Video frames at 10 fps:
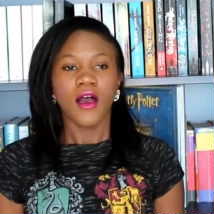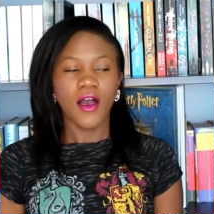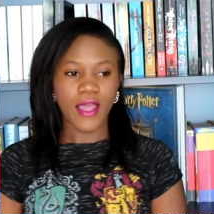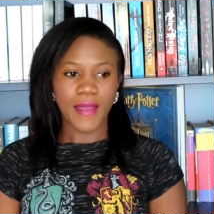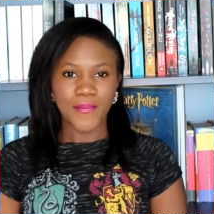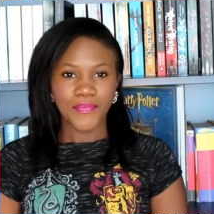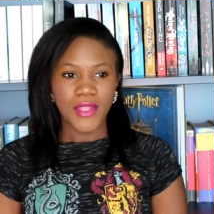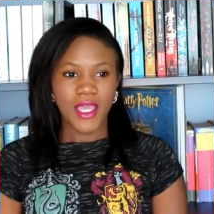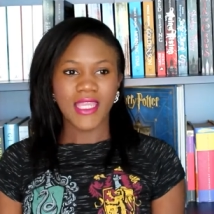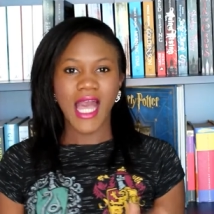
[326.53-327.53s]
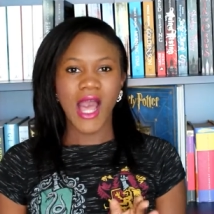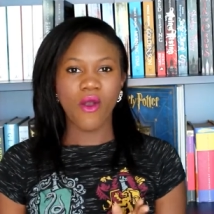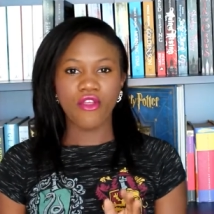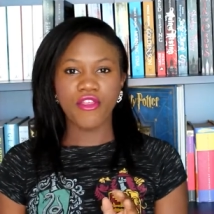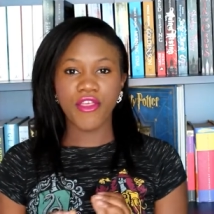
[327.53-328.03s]
Okay,
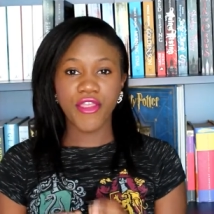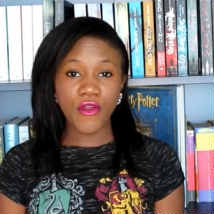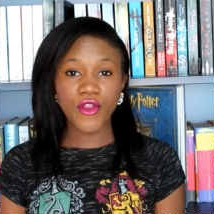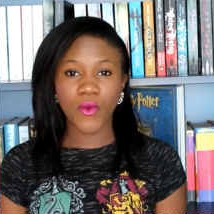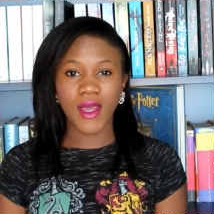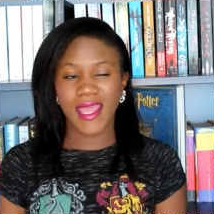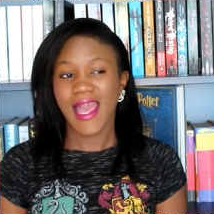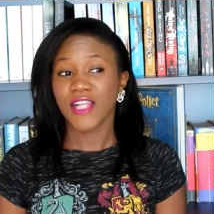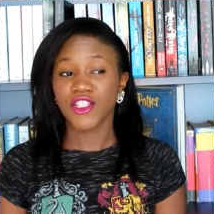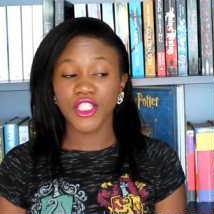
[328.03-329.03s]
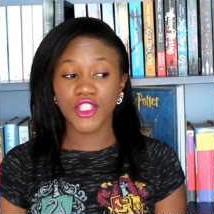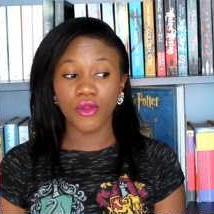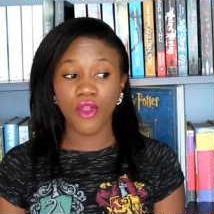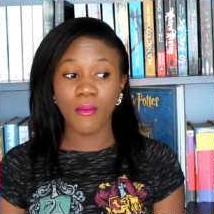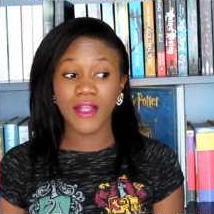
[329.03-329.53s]
now the third one I actually
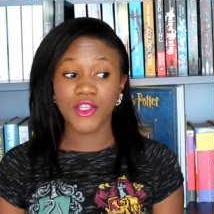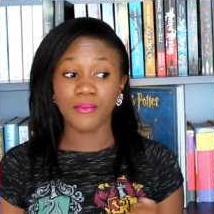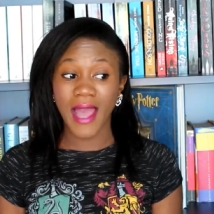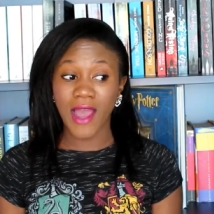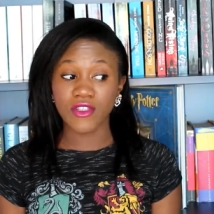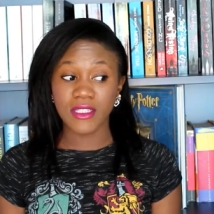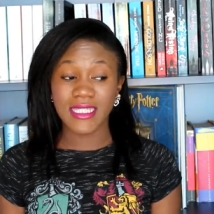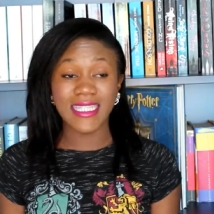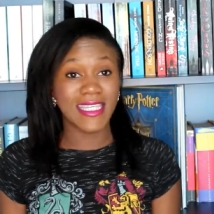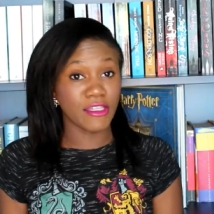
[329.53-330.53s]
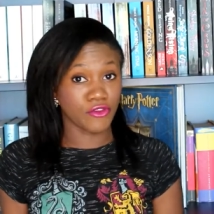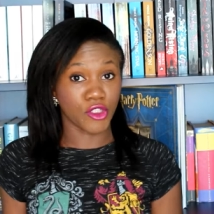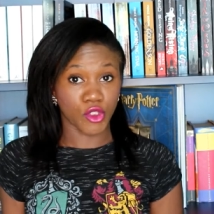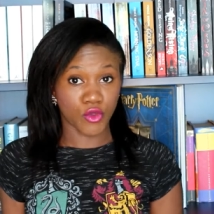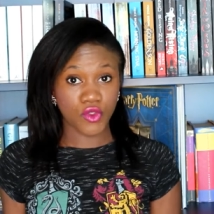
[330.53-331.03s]
don't know much about to give
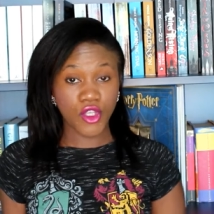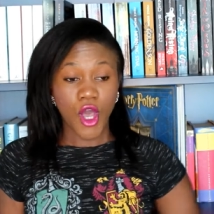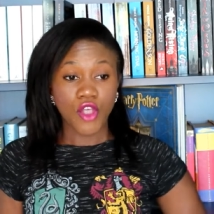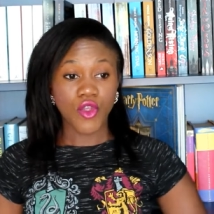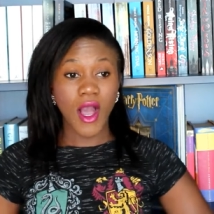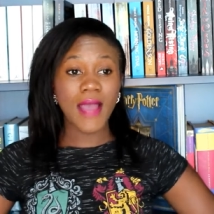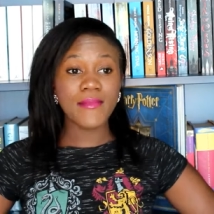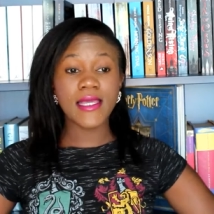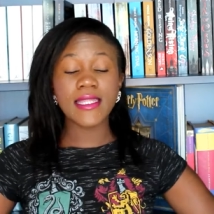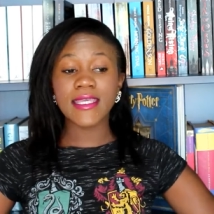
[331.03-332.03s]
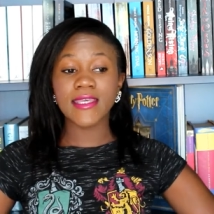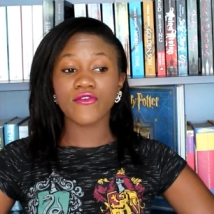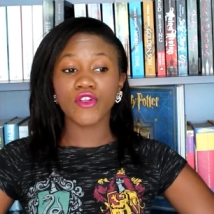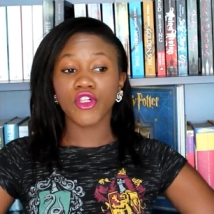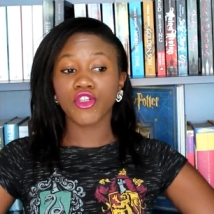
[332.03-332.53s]
clues. So I'm gonna
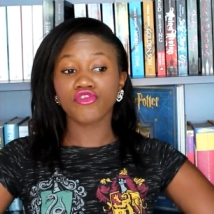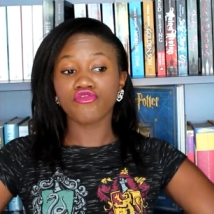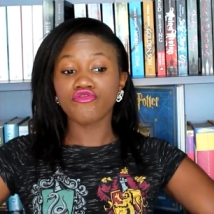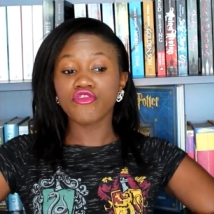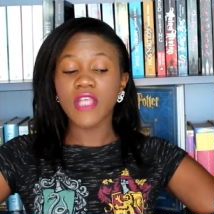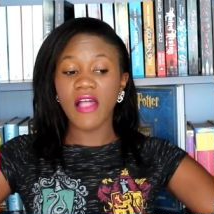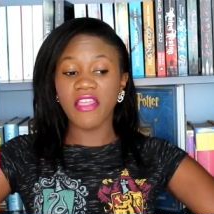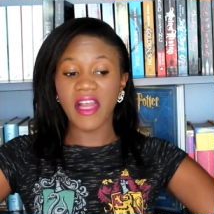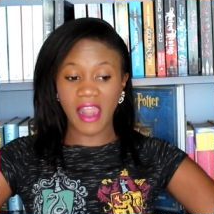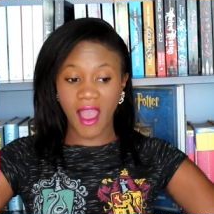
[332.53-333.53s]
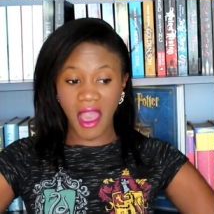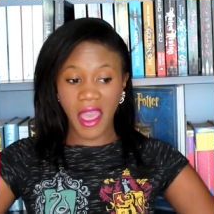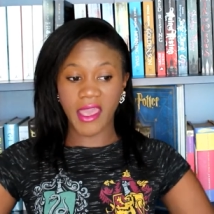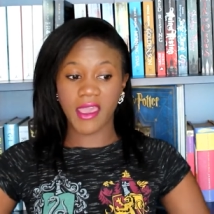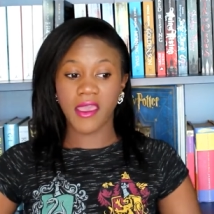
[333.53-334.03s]
give clues that
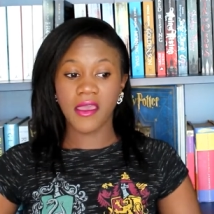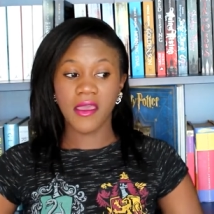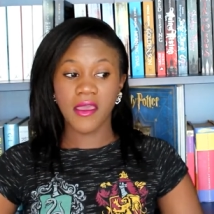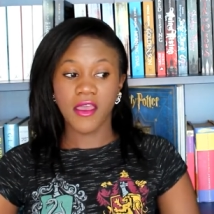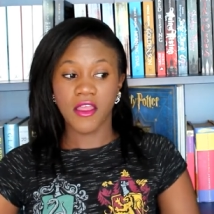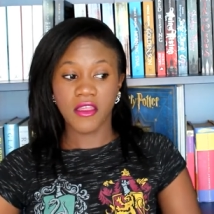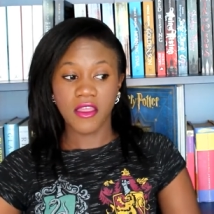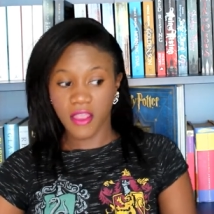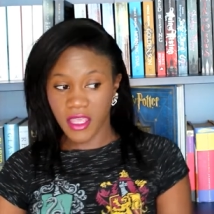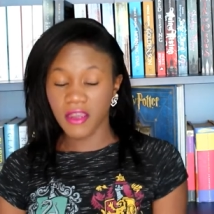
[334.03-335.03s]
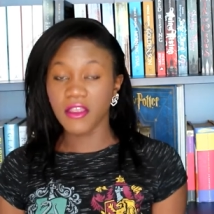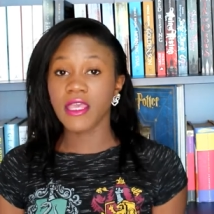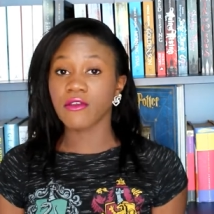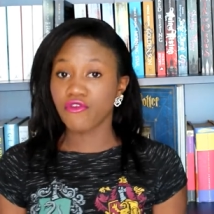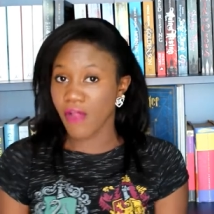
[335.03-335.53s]
I can
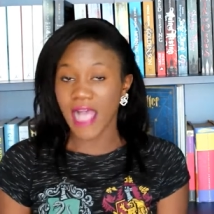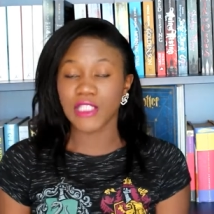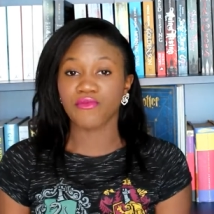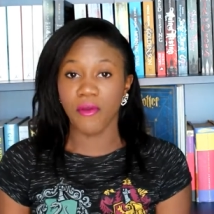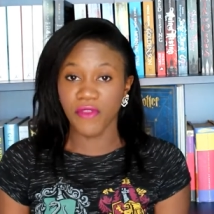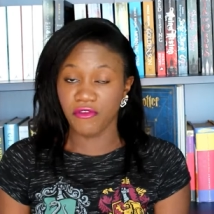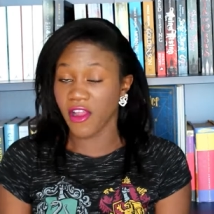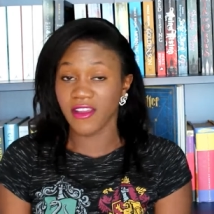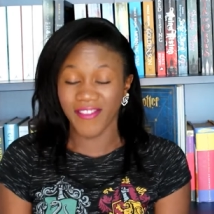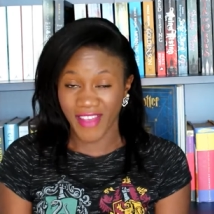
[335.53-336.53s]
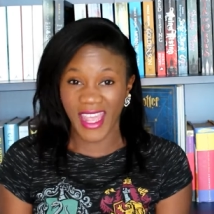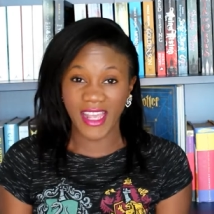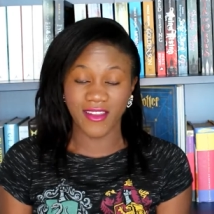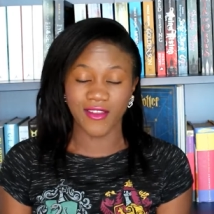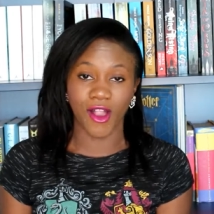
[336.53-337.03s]
get, grasp from the very
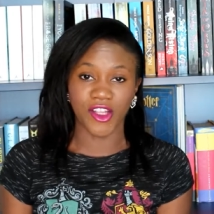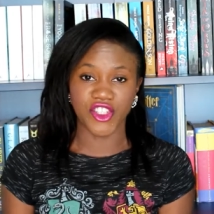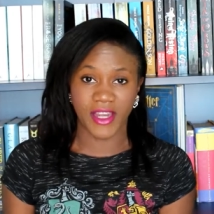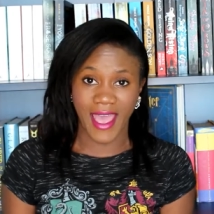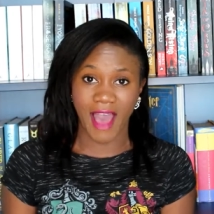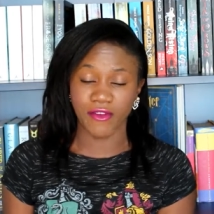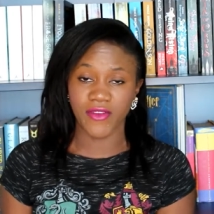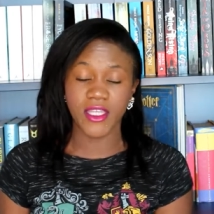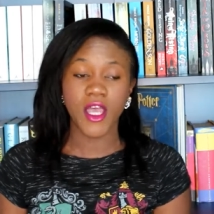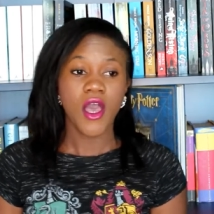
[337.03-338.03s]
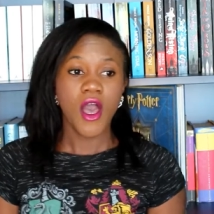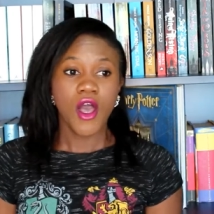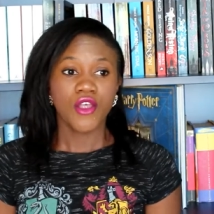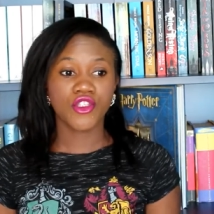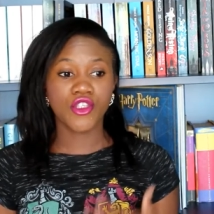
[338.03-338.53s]
vague knowledge that I have of it.
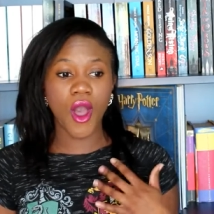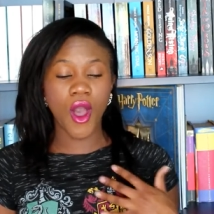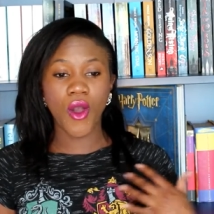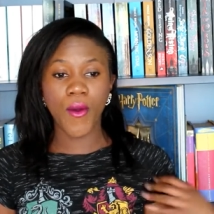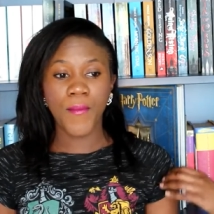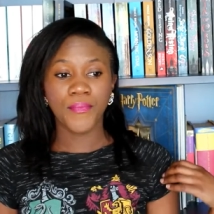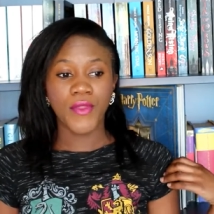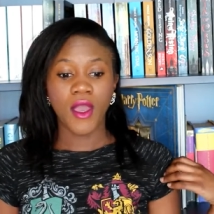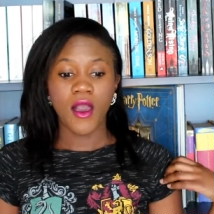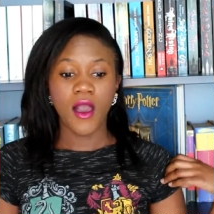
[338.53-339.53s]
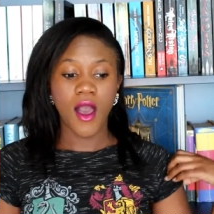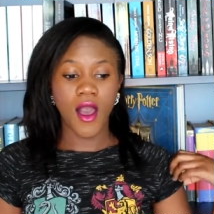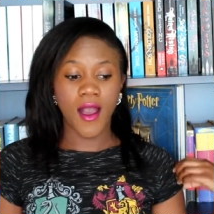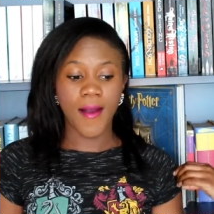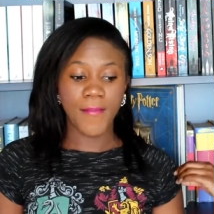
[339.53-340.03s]
So,
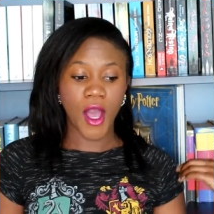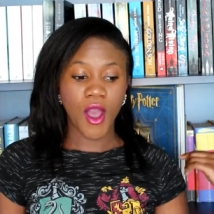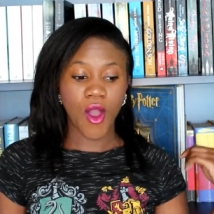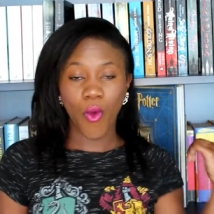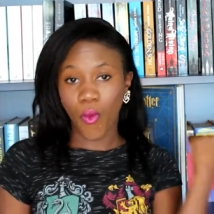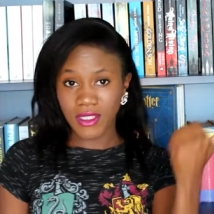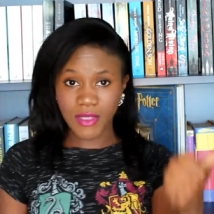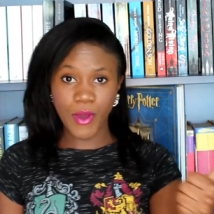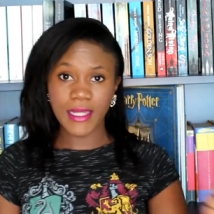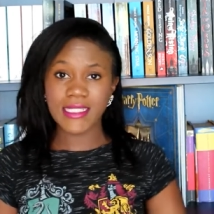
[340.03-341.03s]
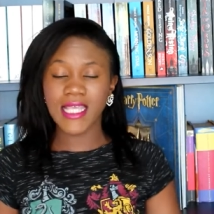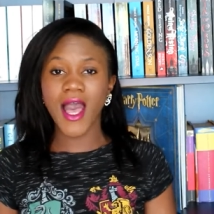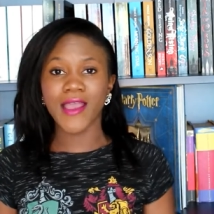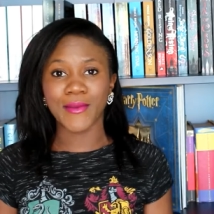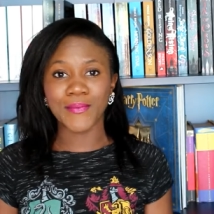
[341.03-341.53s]
um, once upon a
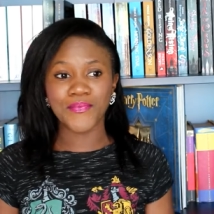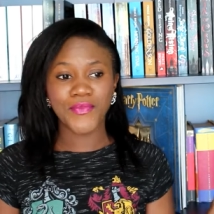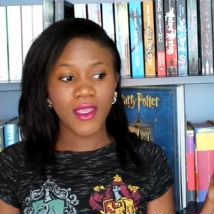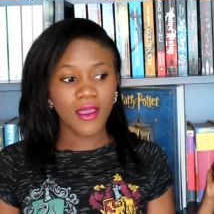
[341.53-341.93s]
time,